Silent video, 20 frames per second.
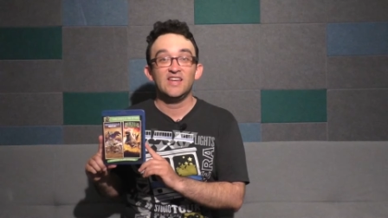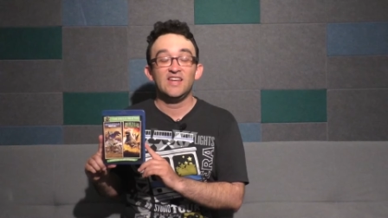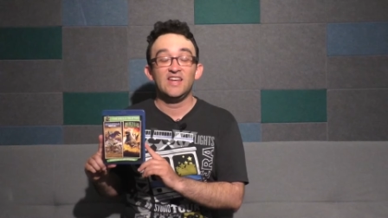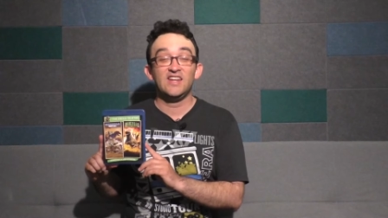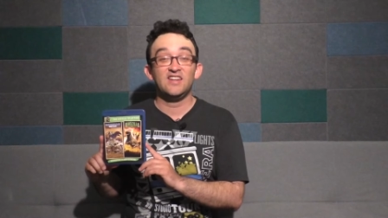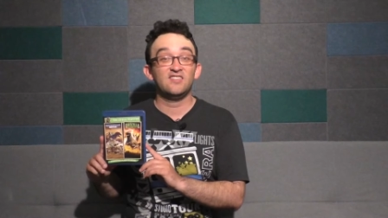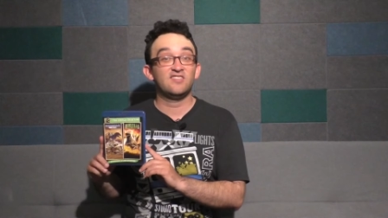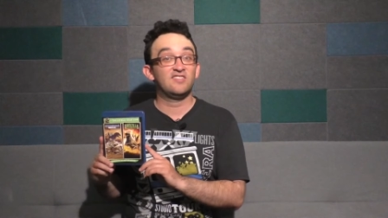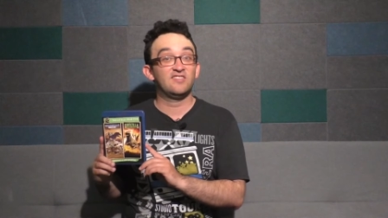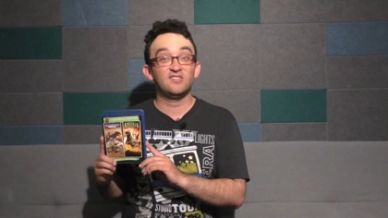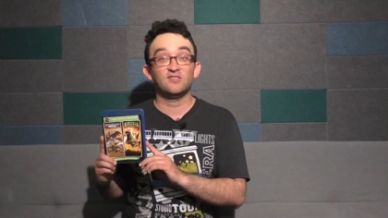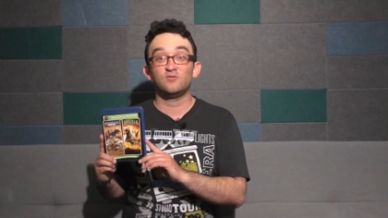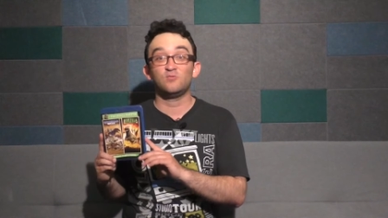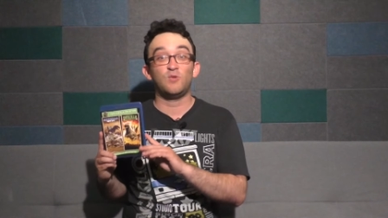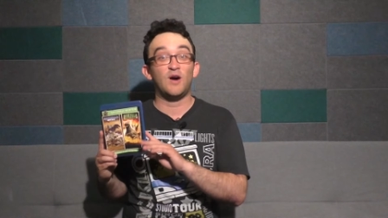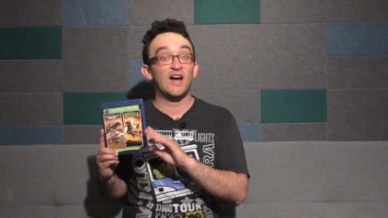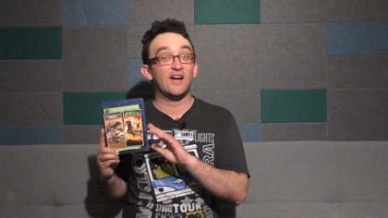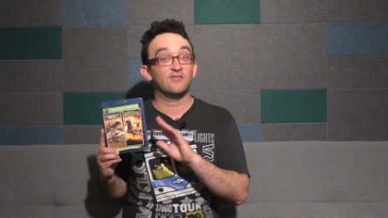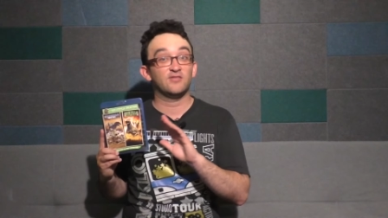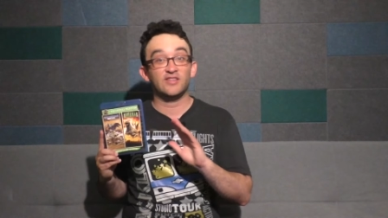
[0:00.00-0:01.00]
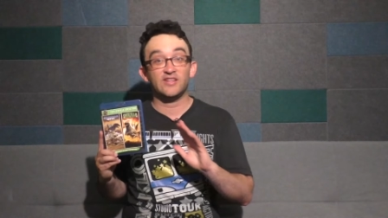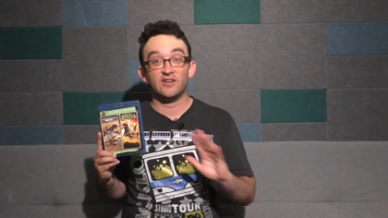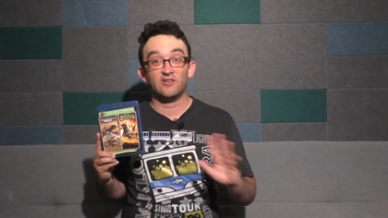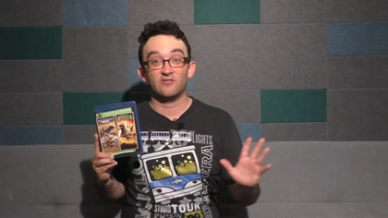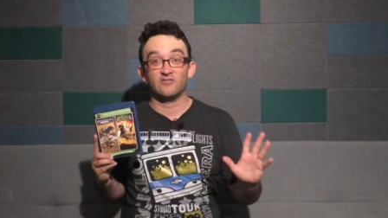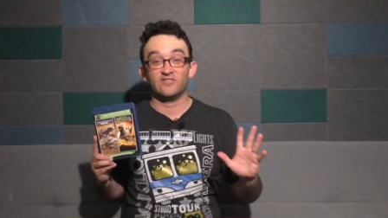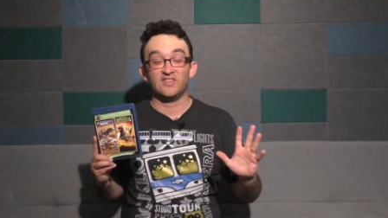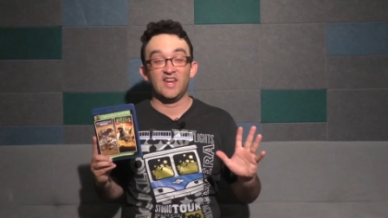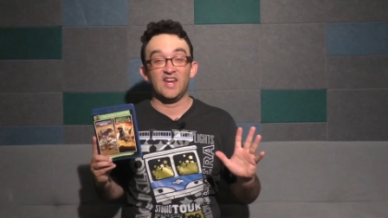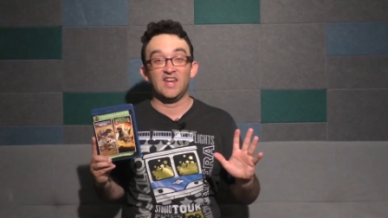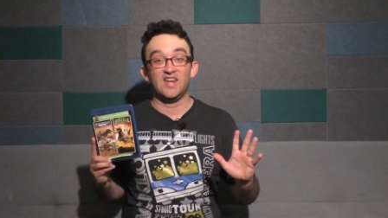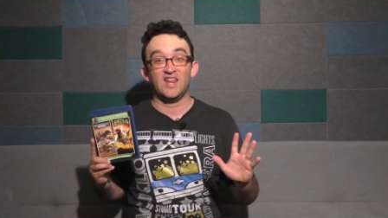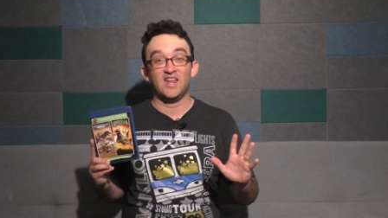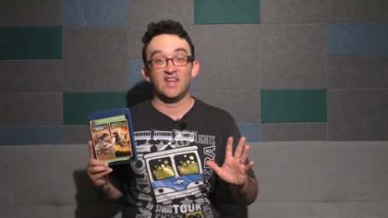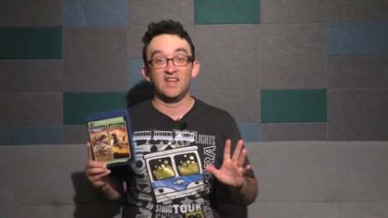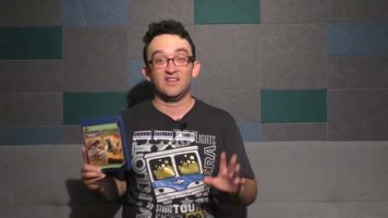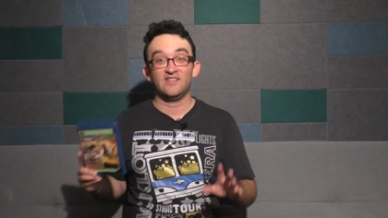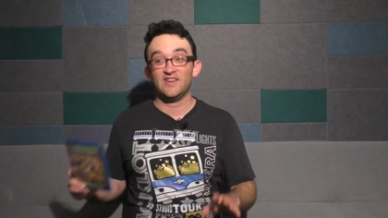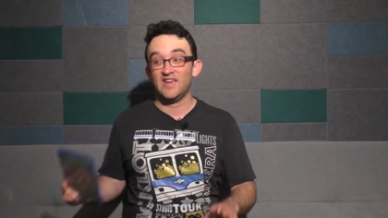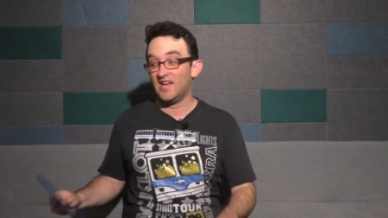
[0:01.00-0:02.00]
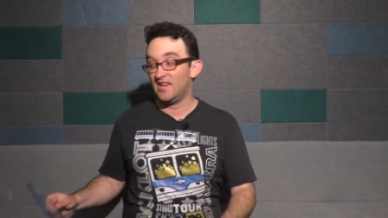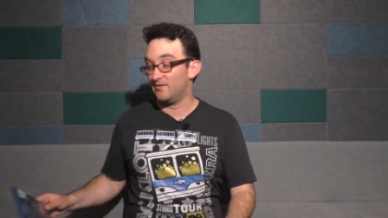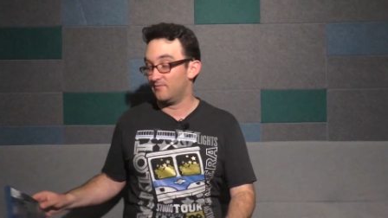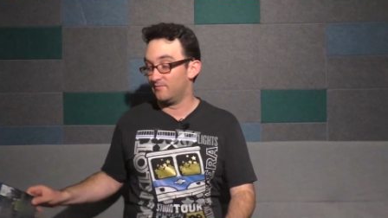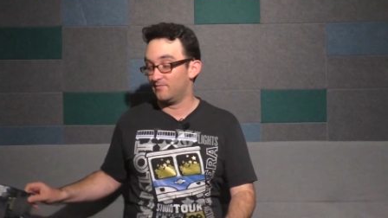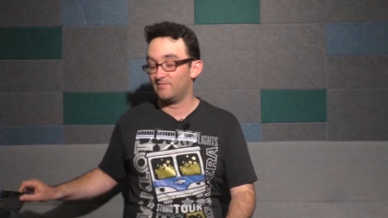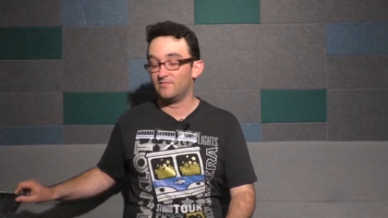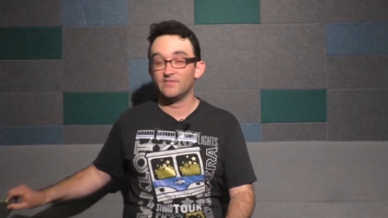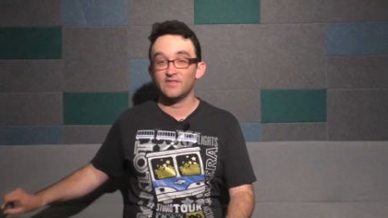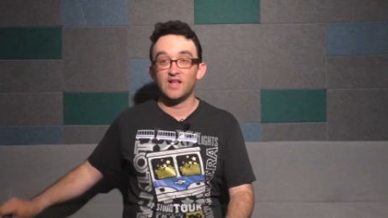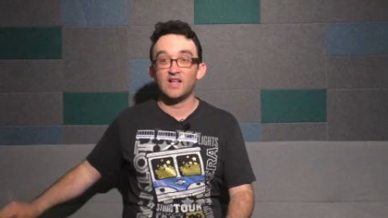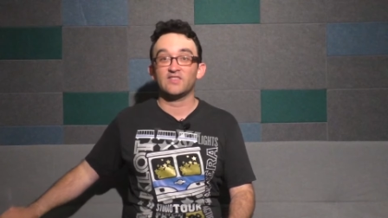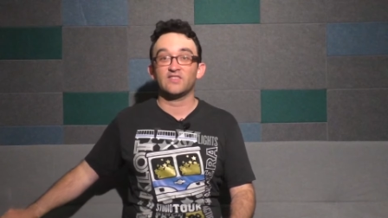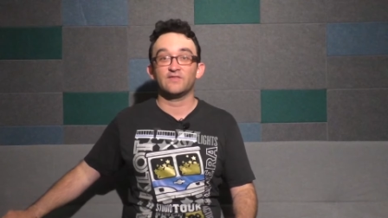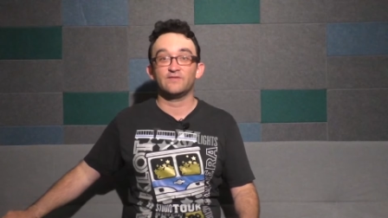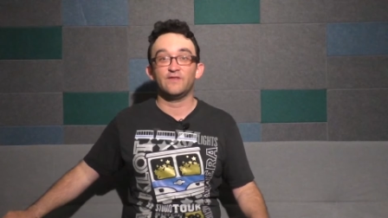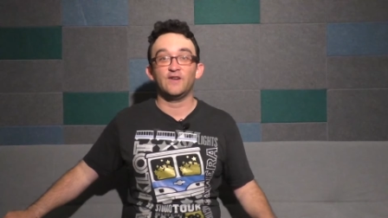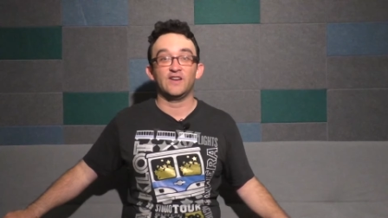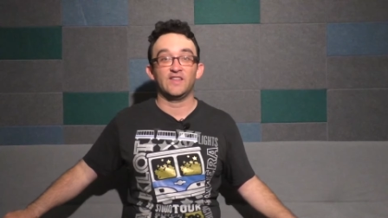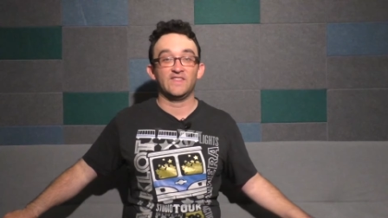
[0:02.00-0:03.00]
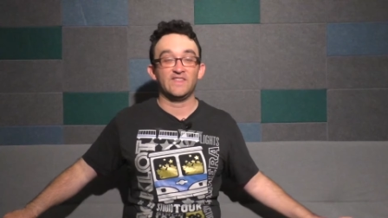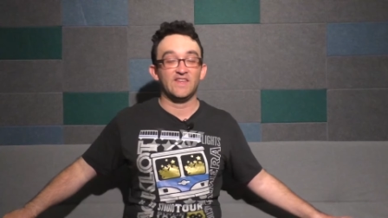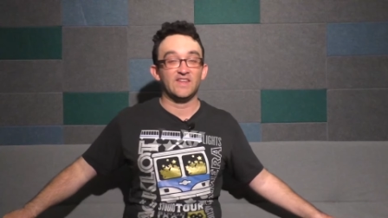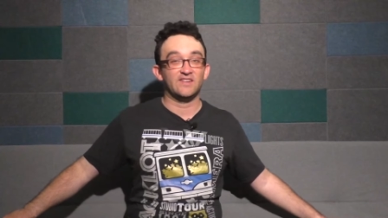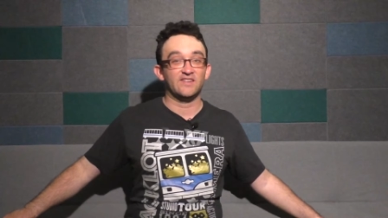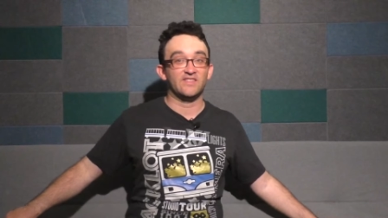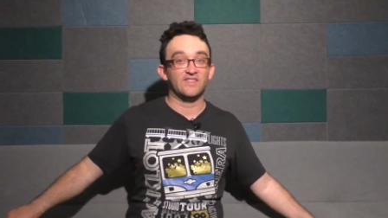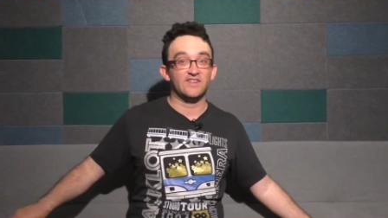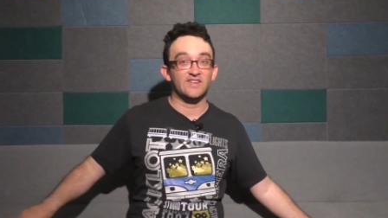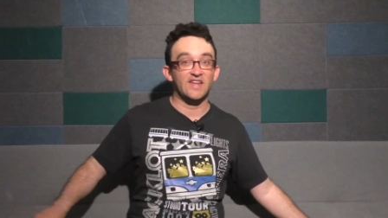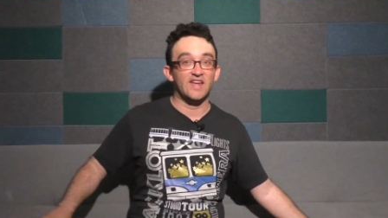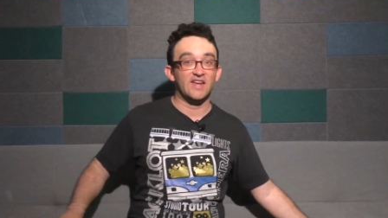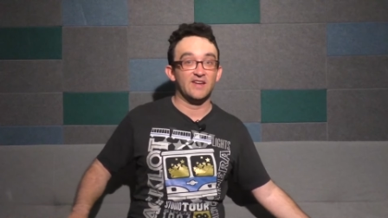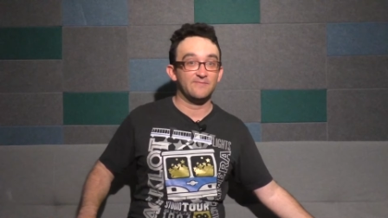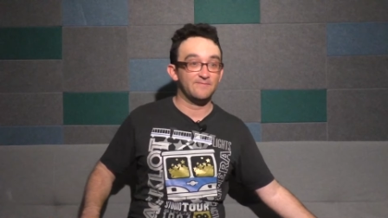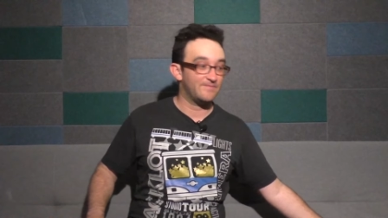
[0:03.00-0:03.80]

it is still wildly entertaining and lots of fun at the end of the day.